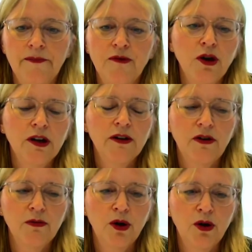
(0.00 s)
working
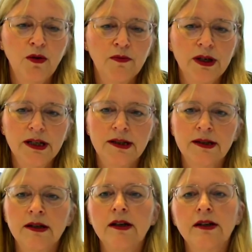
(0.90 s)
from home is
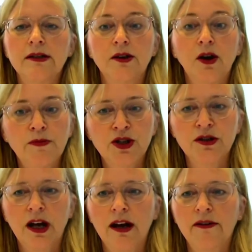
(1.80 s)
an
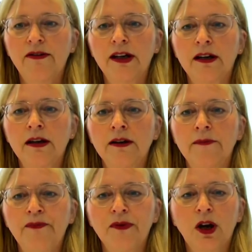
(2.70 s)
option, I think
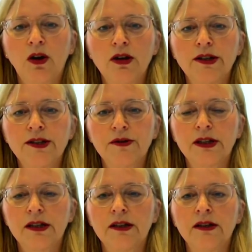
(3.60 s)
also
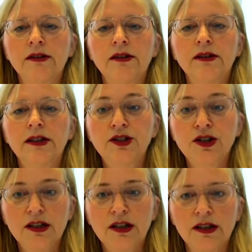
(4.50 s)
the
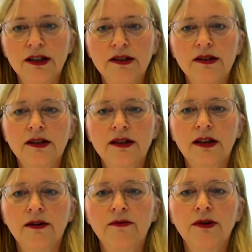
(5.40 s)
digital
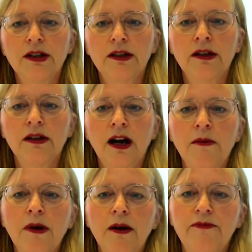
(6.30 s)
industry will
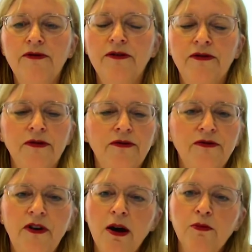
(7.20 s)
come up with
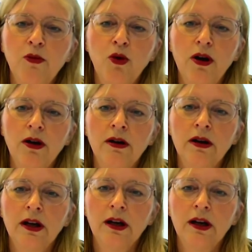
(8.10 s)
far more